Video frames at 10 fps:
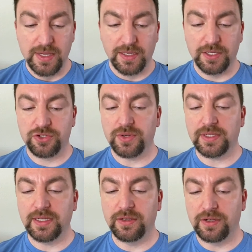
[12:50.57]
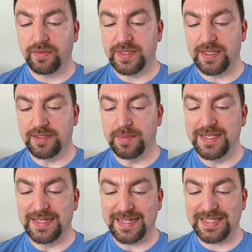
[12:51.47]
Constructing a Nervous System is
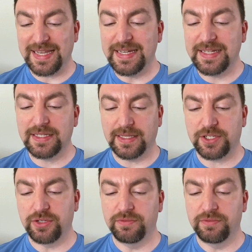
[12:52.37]
an exciting collection of